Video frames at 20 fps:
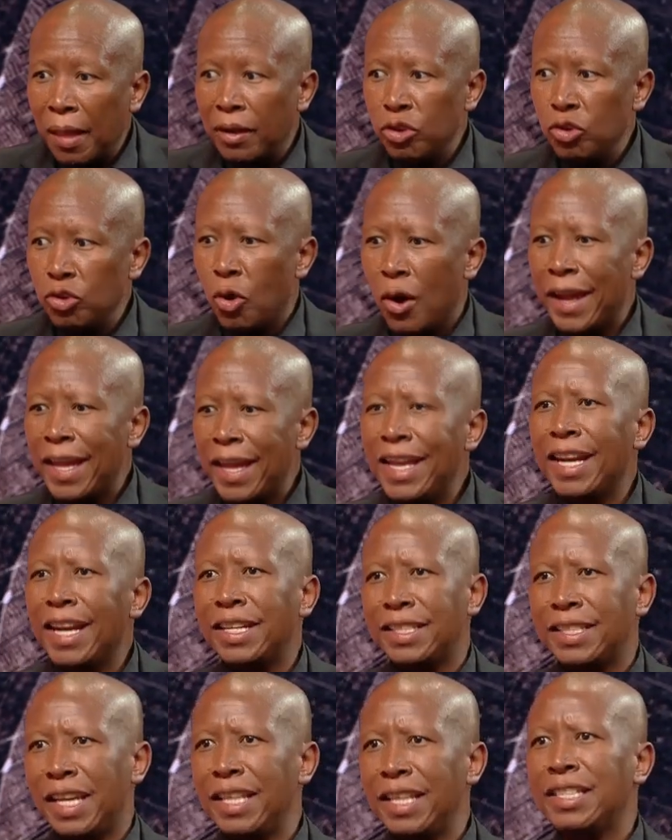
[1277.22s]
you are
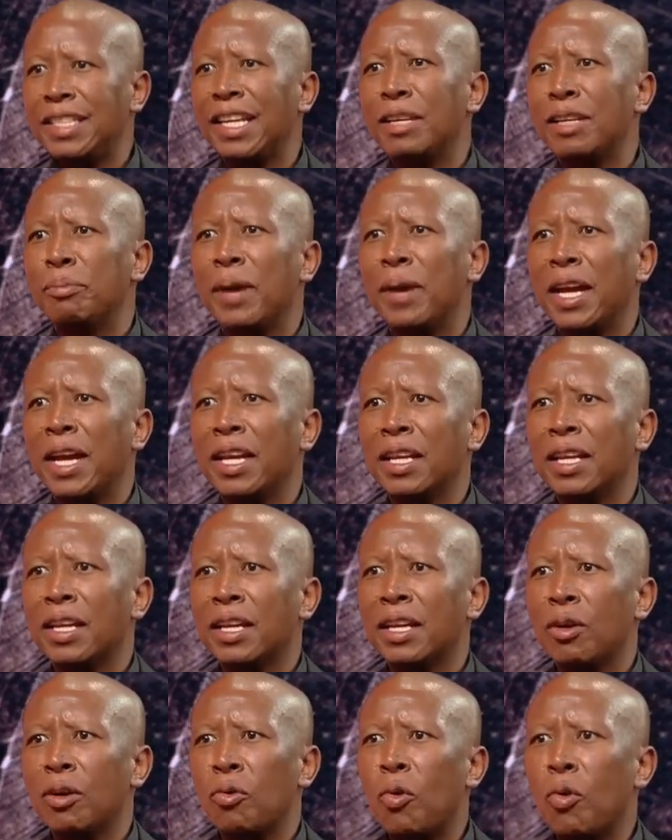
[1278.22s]
irritated by
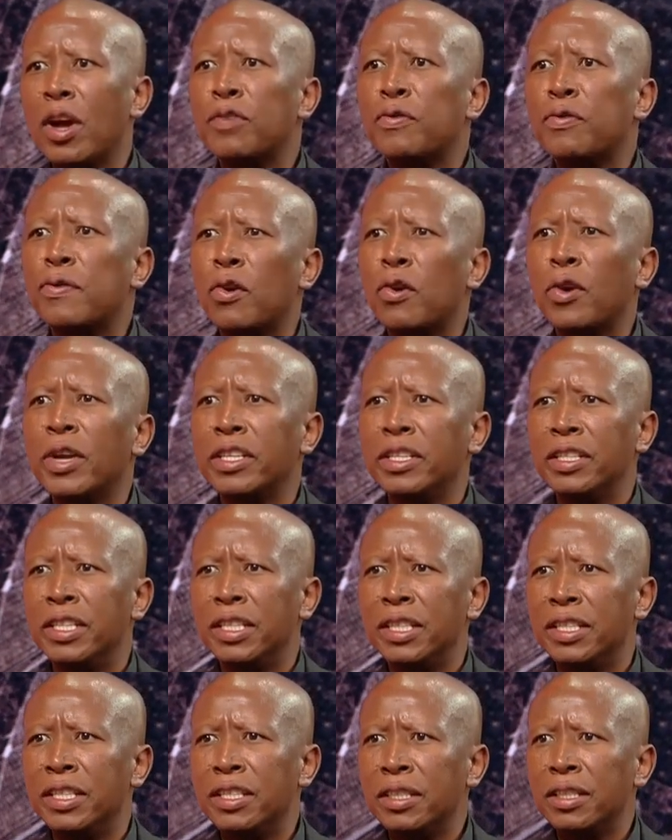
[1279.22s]
what Floyd
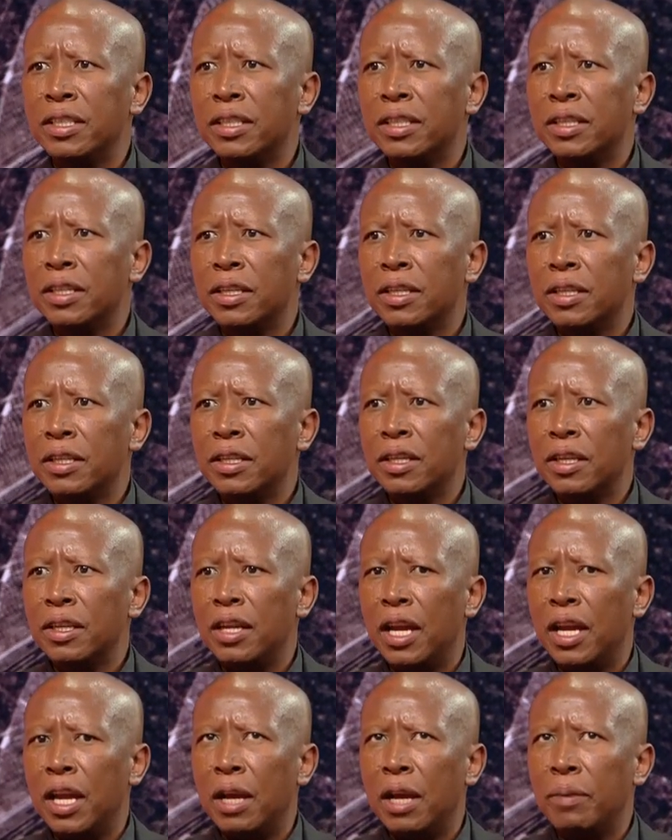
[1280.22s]
did.
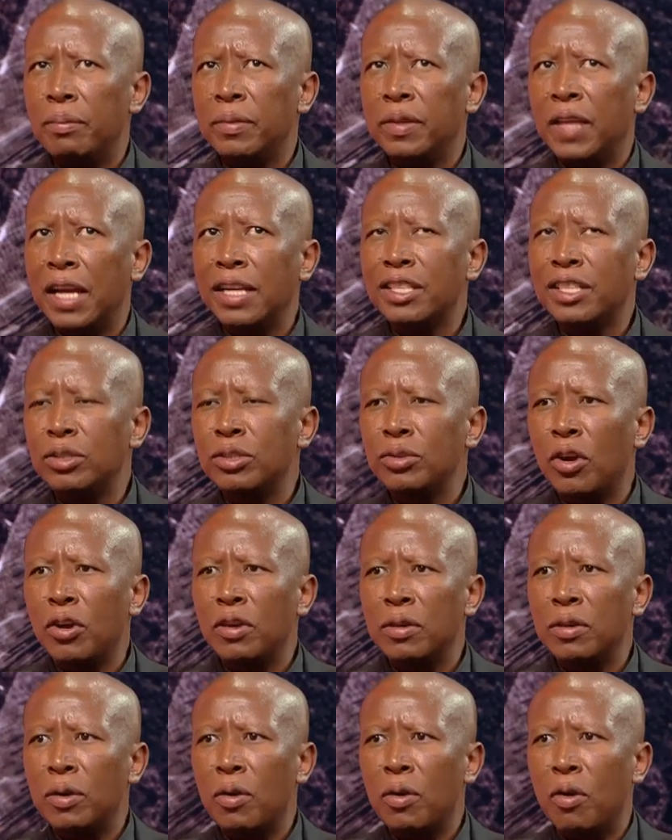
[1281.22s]
That is
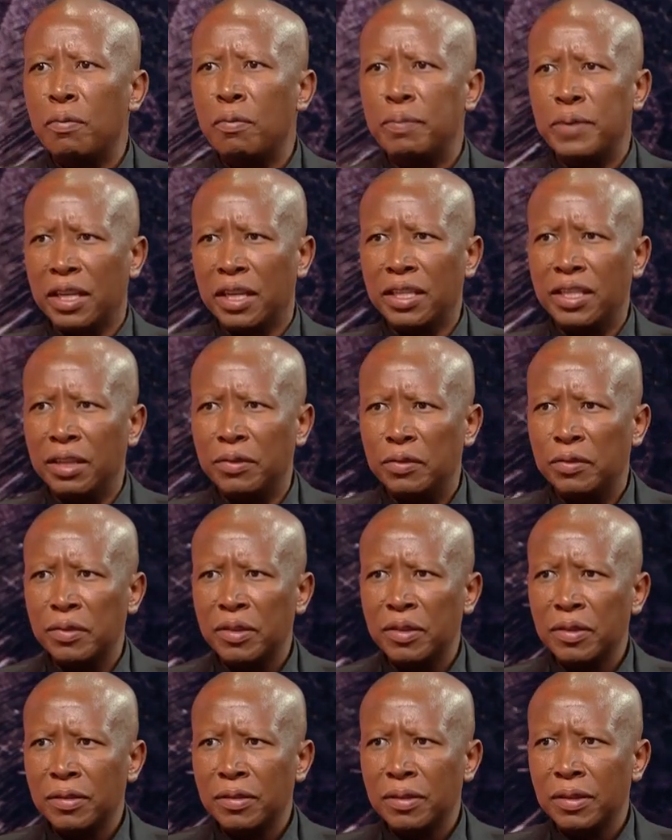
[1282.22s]
not objective.
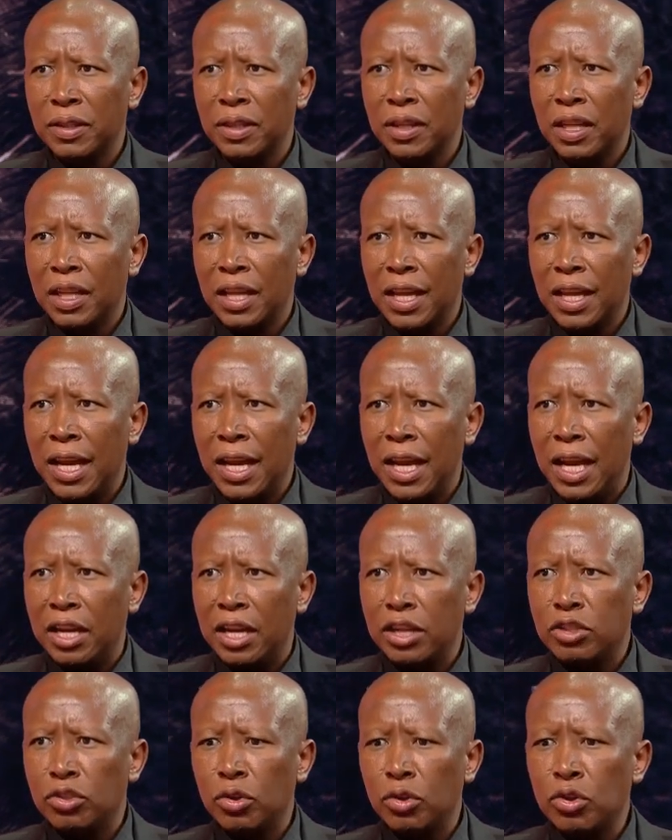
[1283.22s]

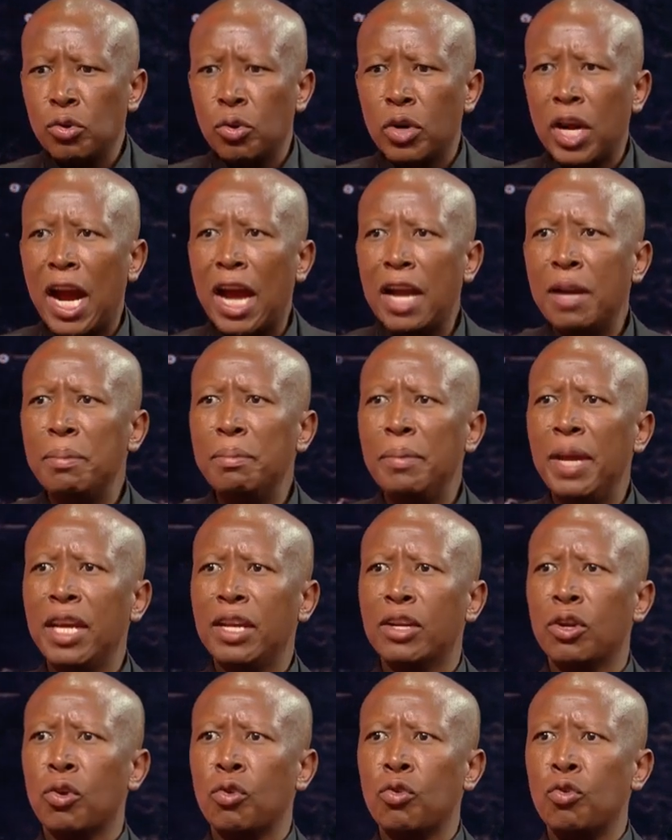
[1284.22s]
So you can't
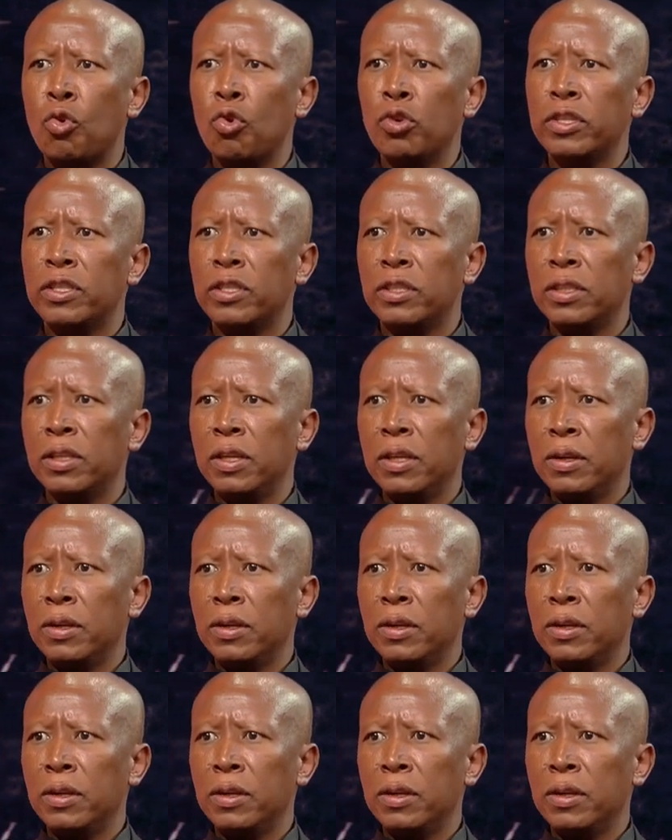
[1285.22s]
make rules